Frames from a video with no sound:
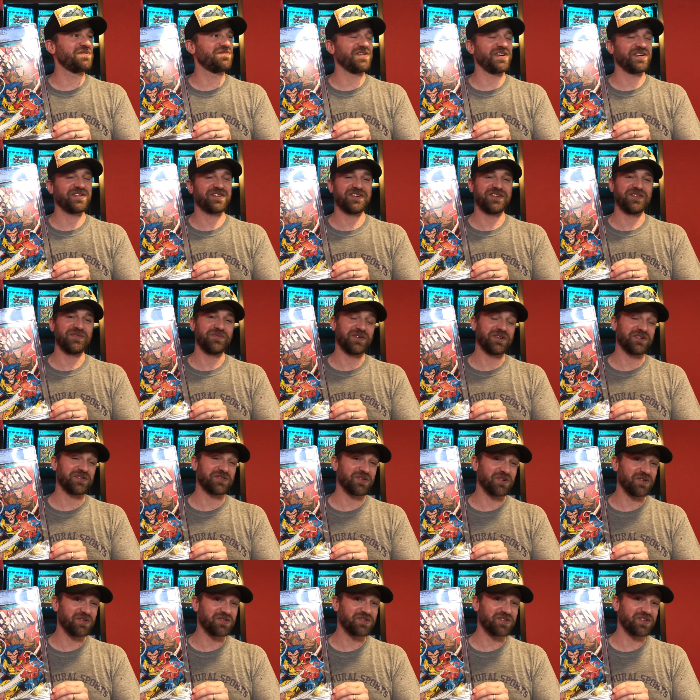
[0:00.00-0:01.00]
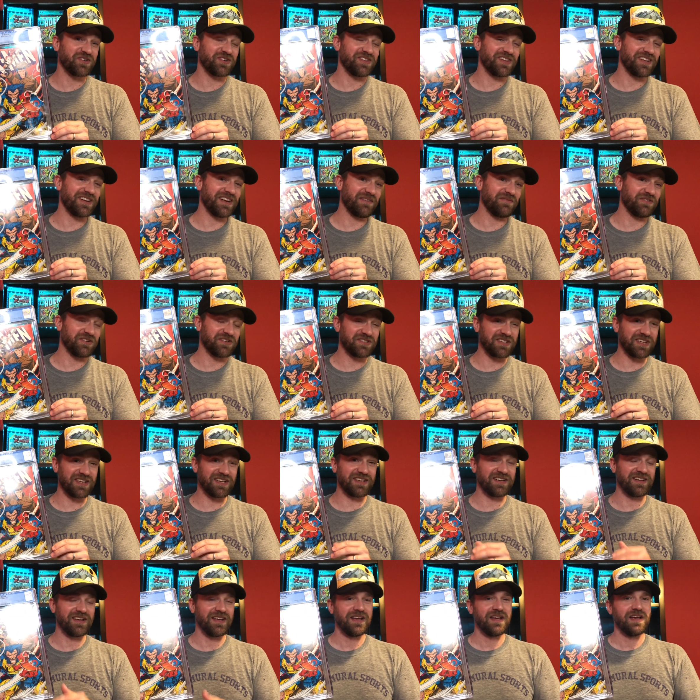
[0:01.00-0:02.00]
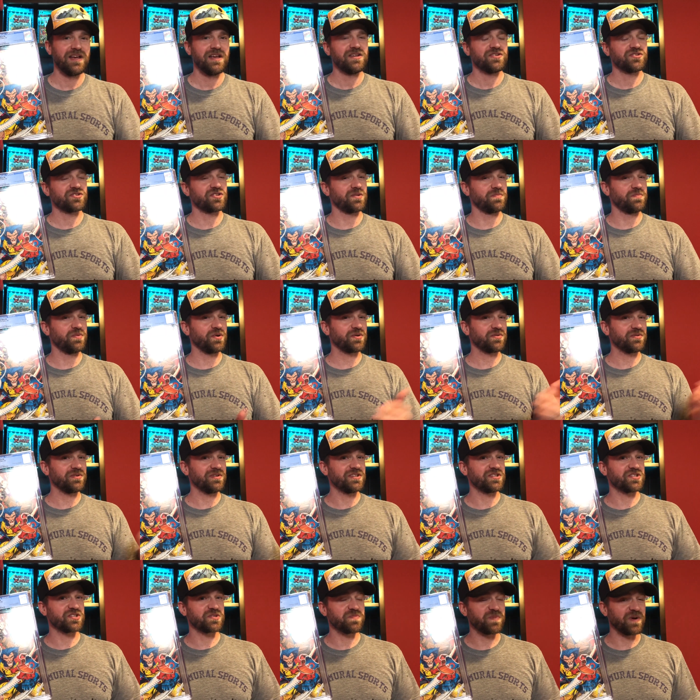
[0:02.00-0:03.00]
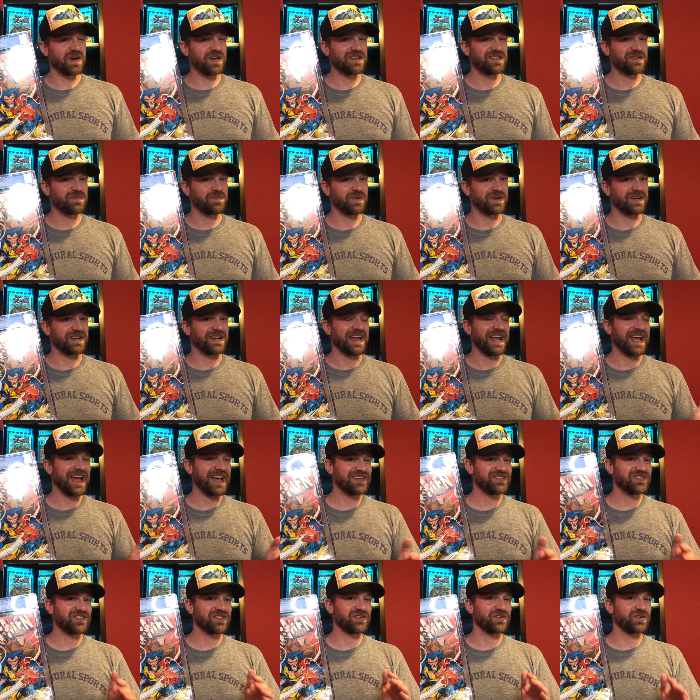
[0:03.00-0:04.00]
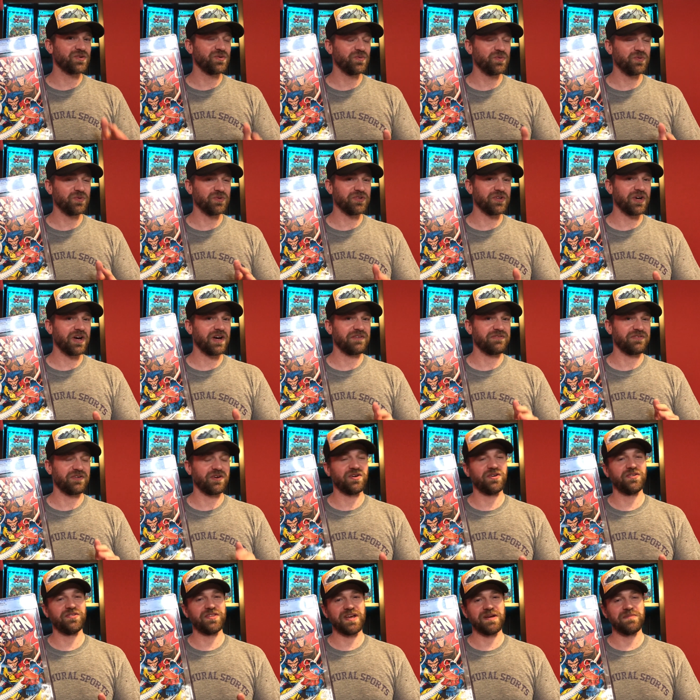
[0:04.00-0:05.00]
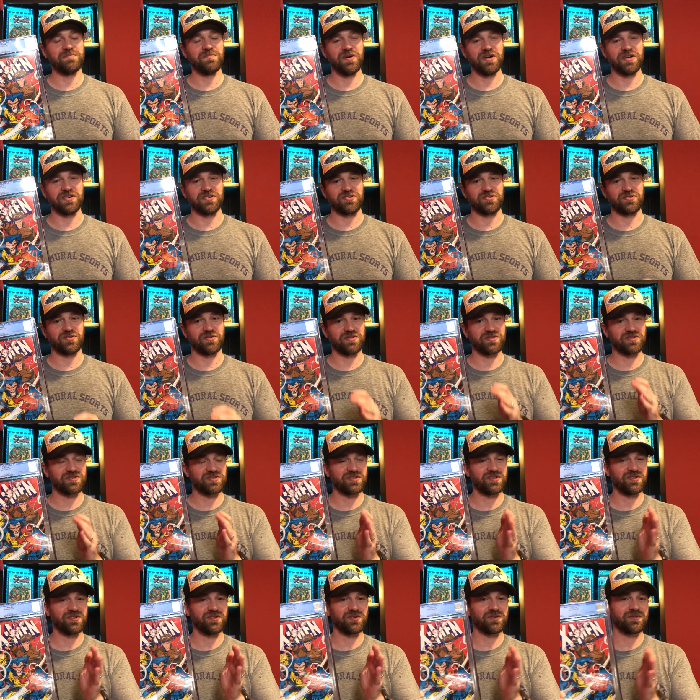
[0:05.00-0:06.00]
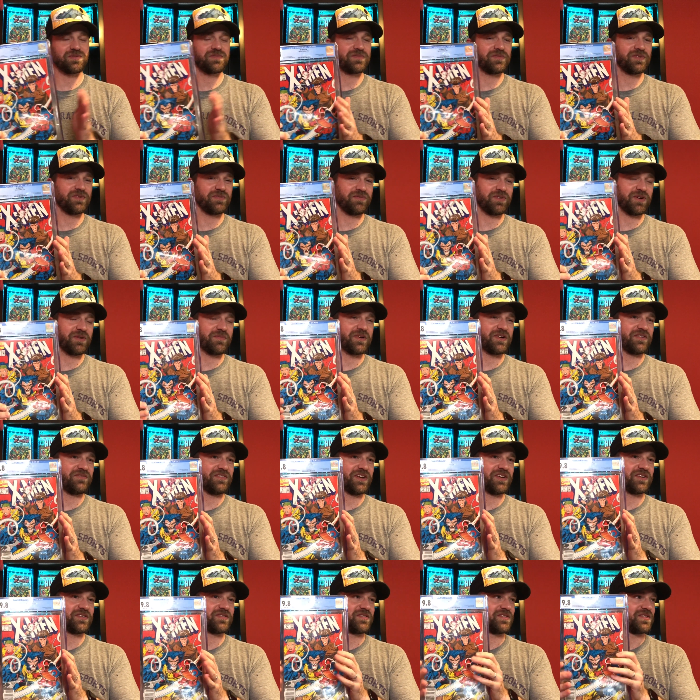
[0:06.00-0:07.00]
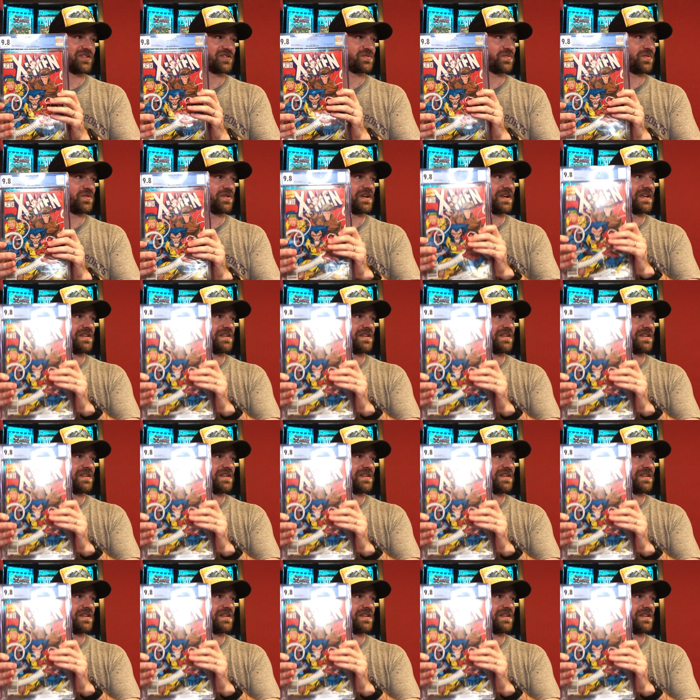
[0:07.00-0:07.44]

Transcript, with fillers: Falcon and the Winter Soldier, and then never did. So the book really spiked, but it hasn't cooled off all that much. So there's still a fair amount of value to this one.